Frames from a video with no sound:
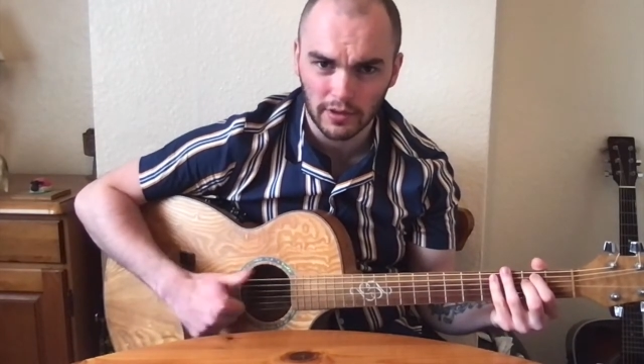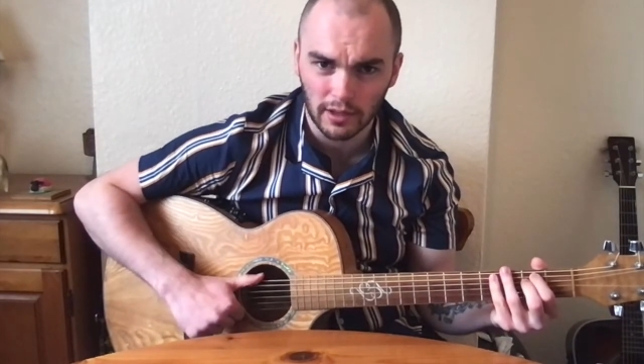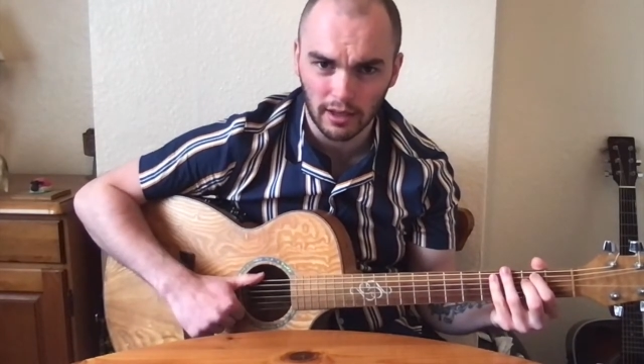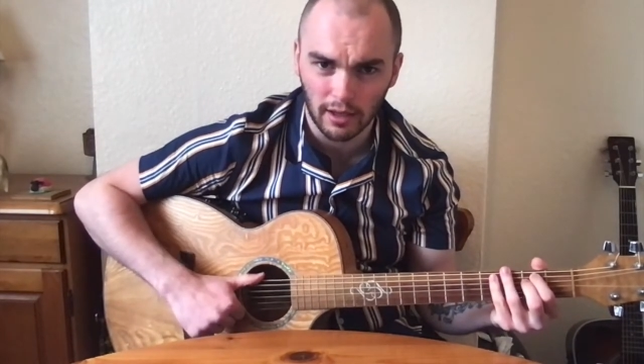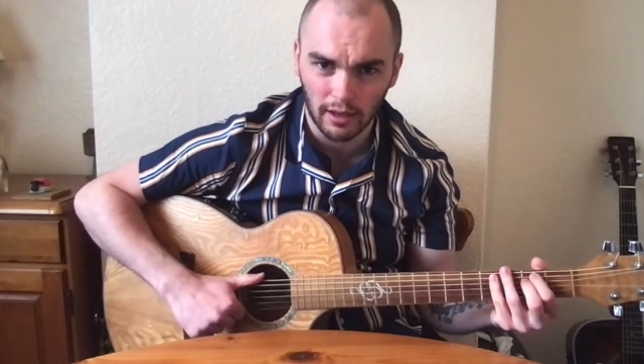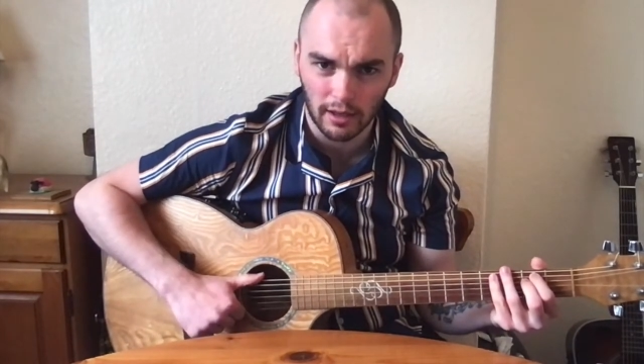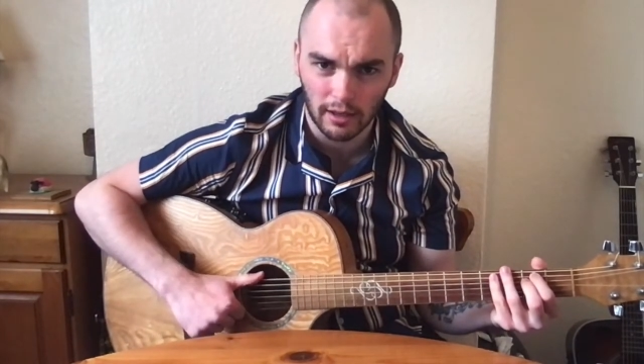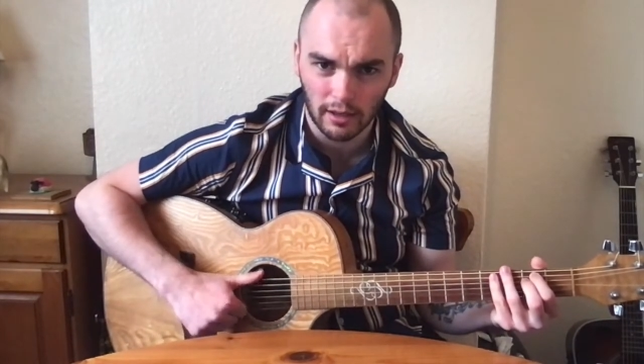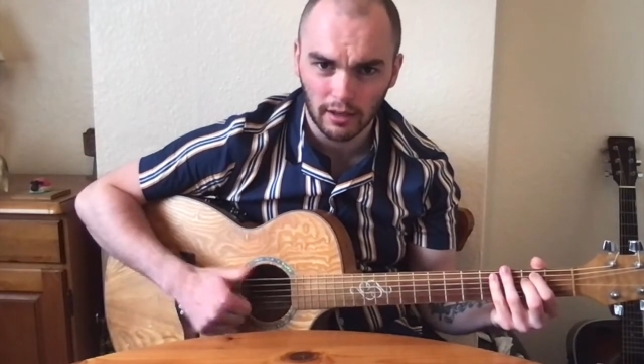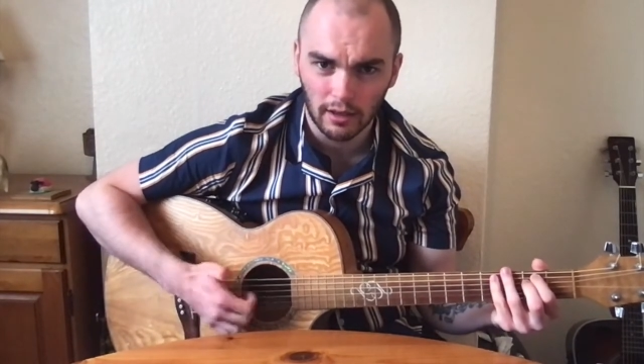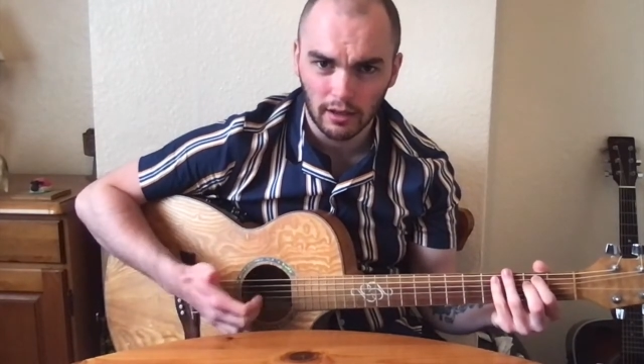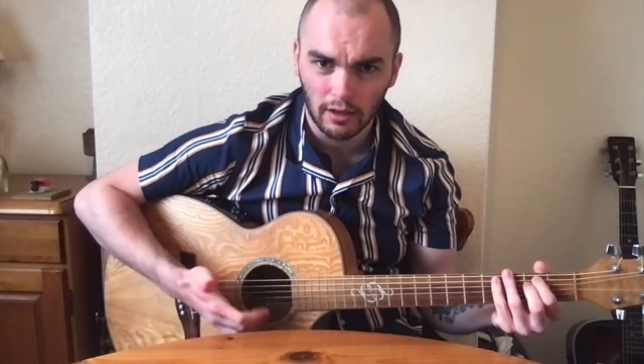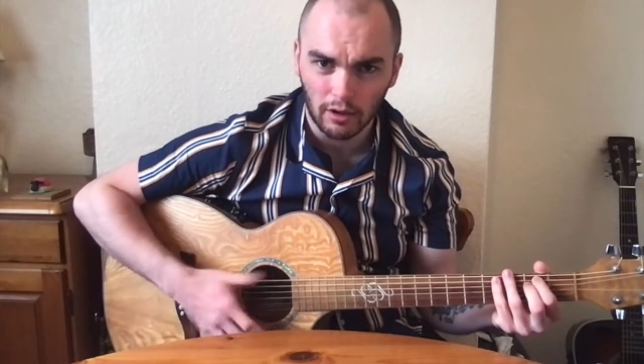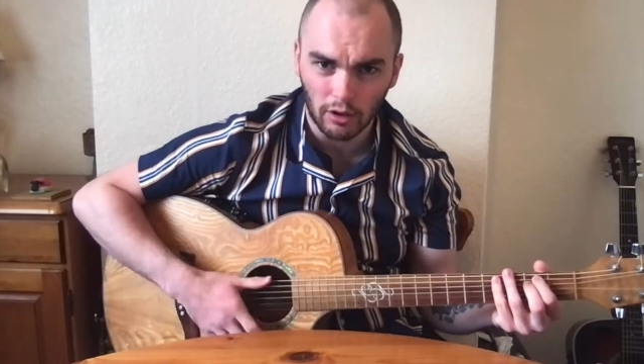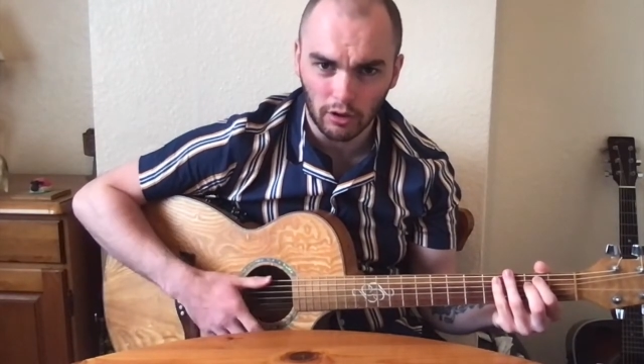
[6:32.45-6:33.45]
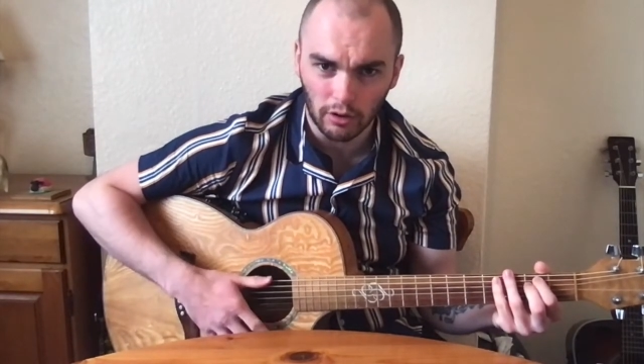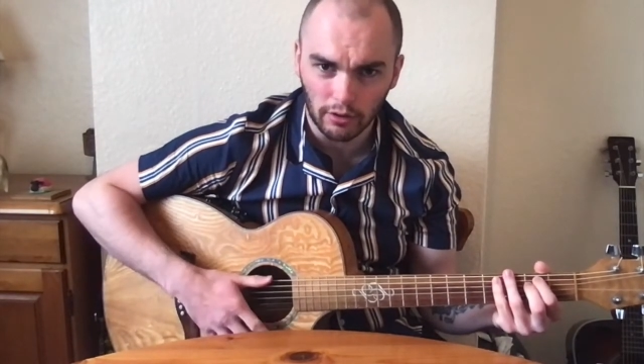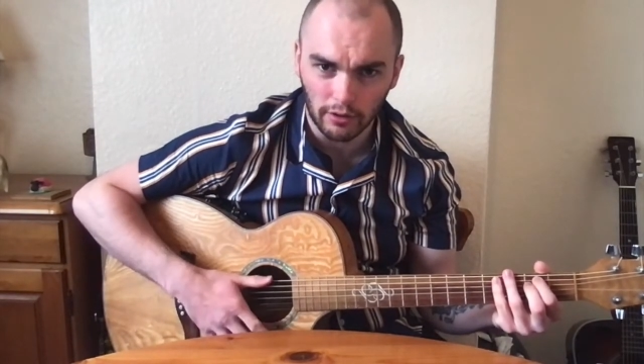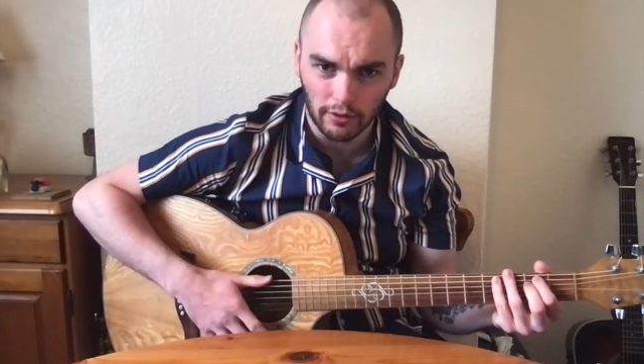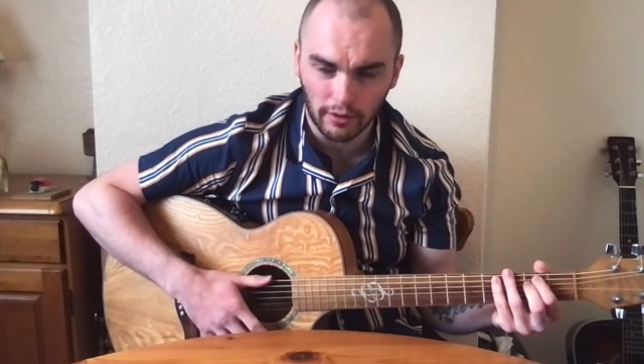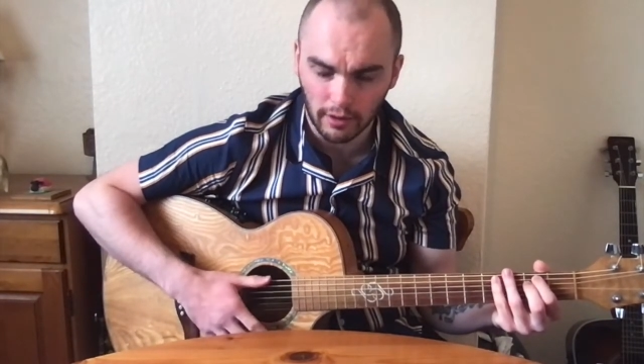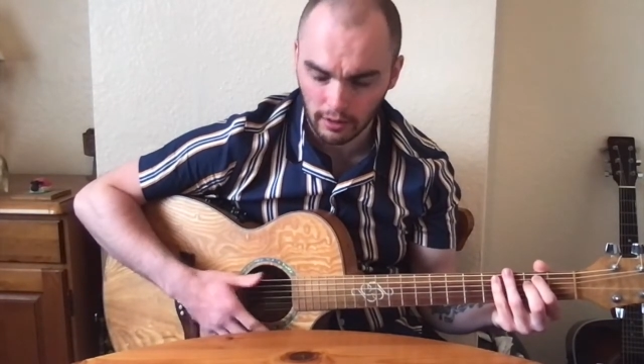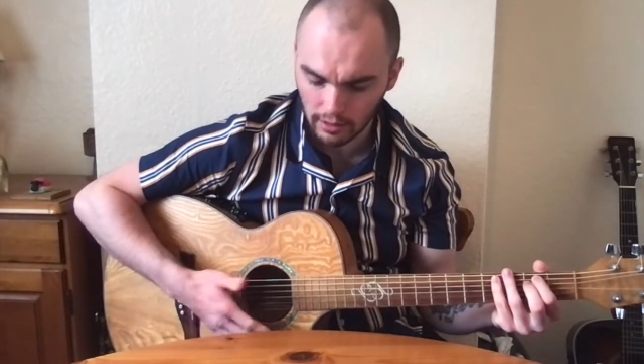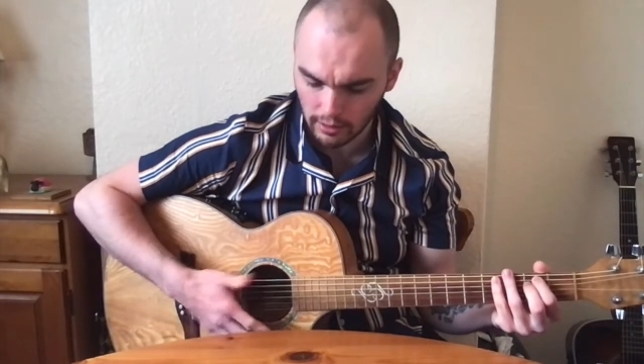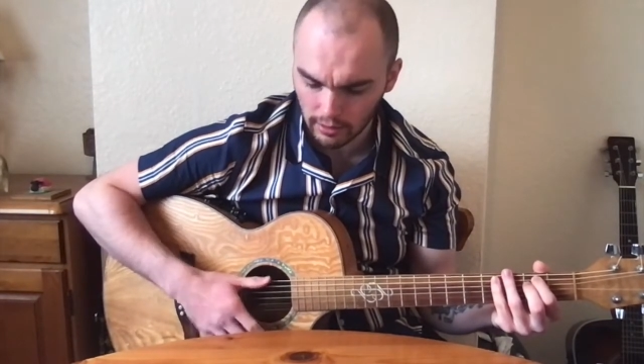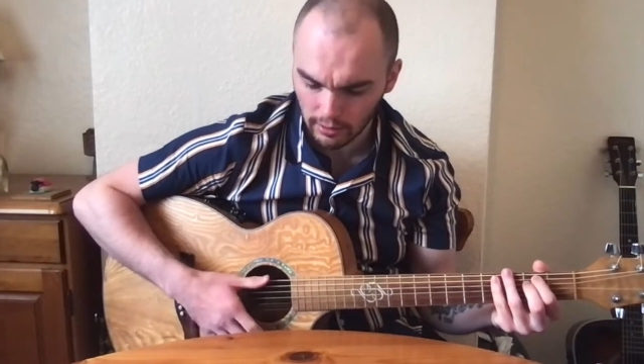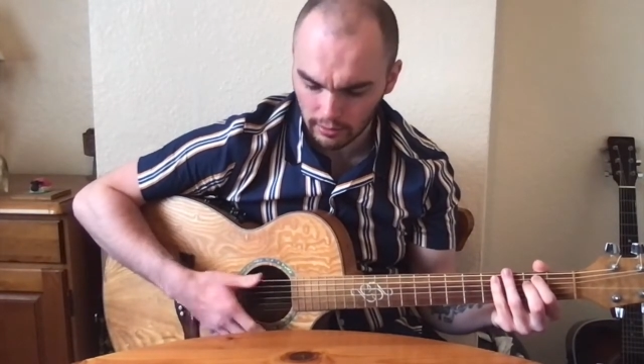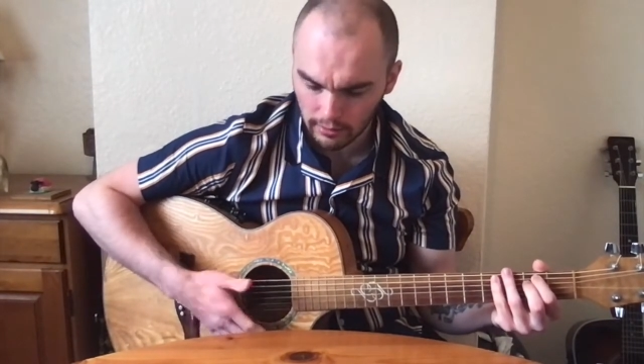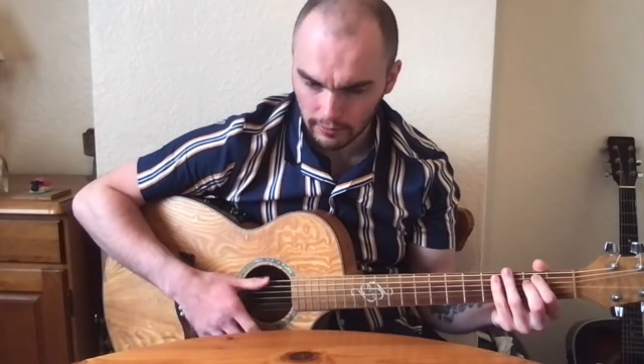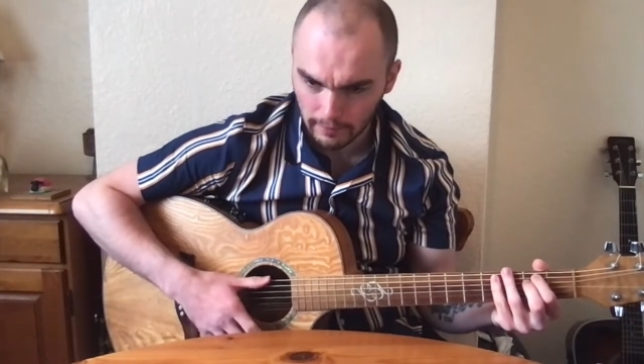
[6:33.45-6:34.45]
to hit on the